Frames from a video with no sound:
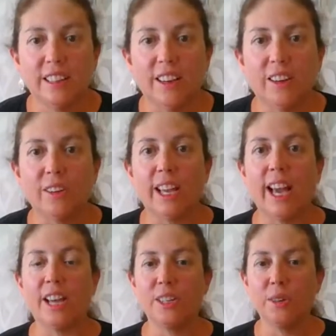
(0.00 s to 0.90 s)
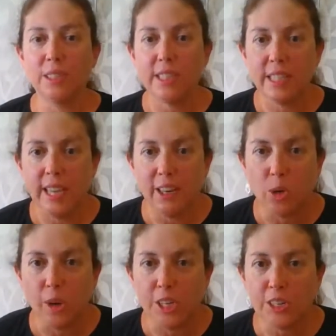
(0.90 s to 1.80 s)
Okay, I don't see any
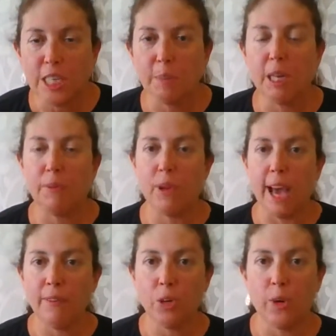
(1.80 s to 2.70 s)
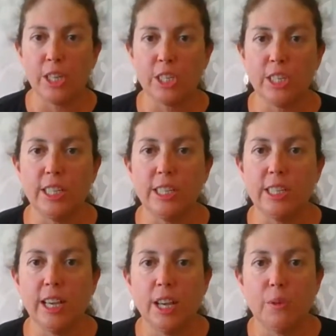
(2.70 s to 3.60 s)
questions, but if you have
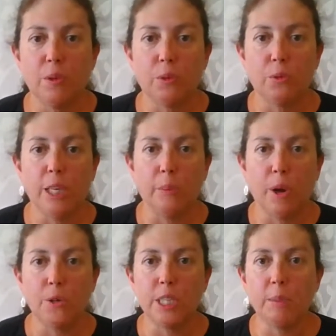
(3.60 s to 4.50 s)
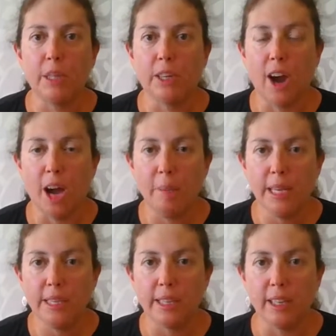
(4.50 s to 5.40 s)
questions, feel free to post them in the
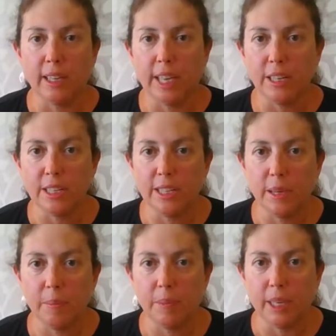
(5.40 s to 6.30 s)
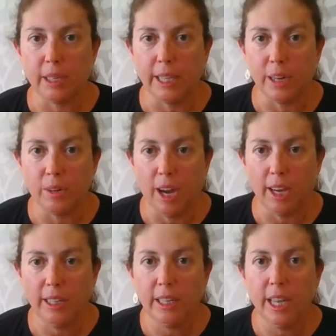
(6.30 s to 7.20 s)
comments and I'll get to them later
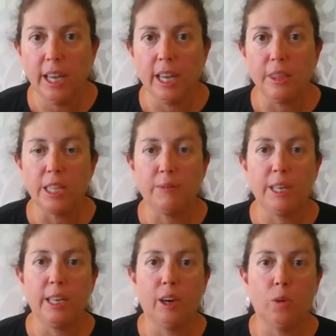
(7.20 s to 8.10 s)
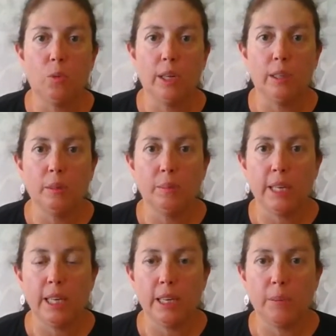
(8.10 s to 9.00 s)
on. This video will
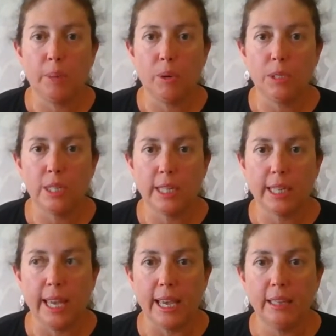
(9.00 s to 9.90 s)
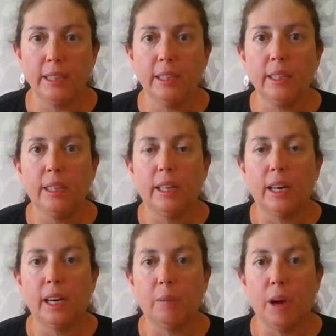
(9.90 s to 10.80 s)
be posted again
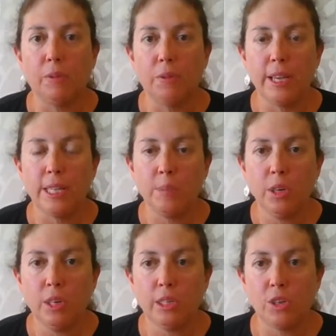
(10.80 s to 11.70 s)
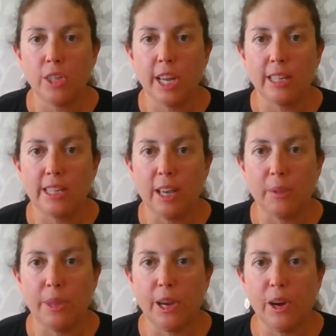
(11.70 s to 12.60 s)
on Facebook, so check us
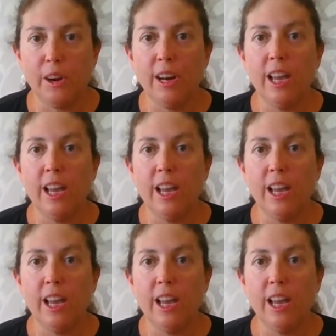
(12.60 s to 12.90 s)
out there.